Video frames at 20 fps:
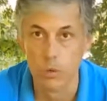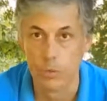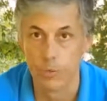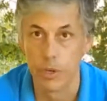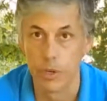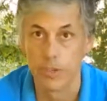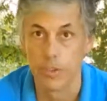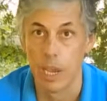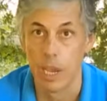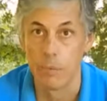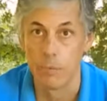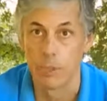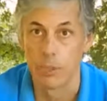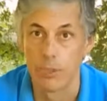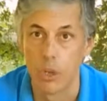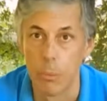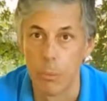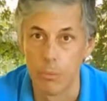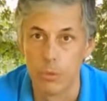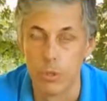For example, the
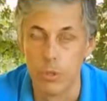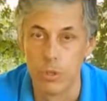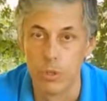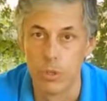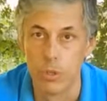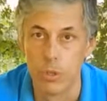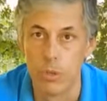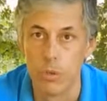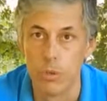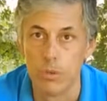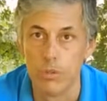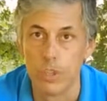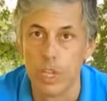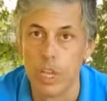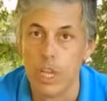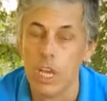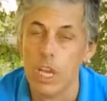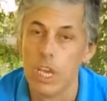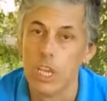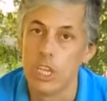top 2 tools,
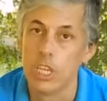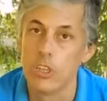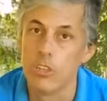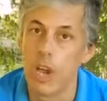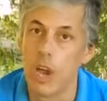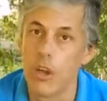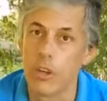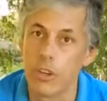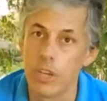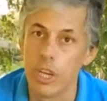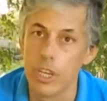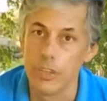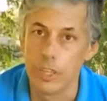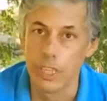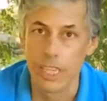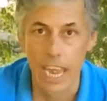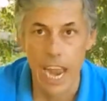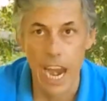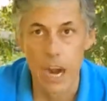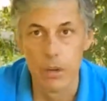you don't need to
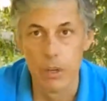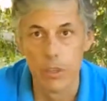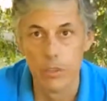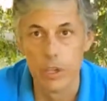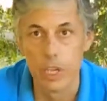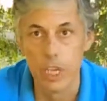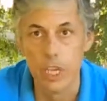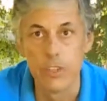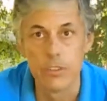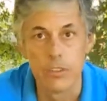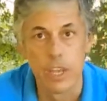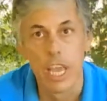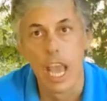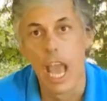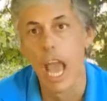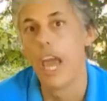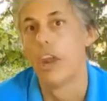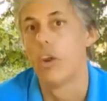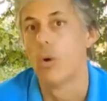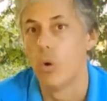carry these
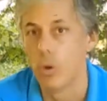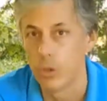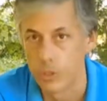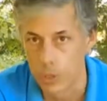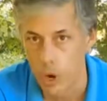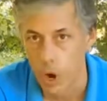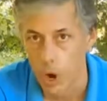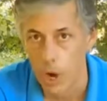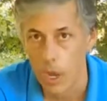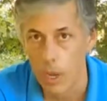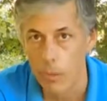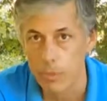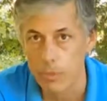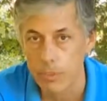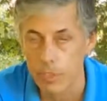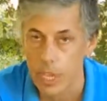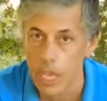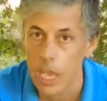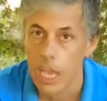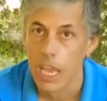at all times.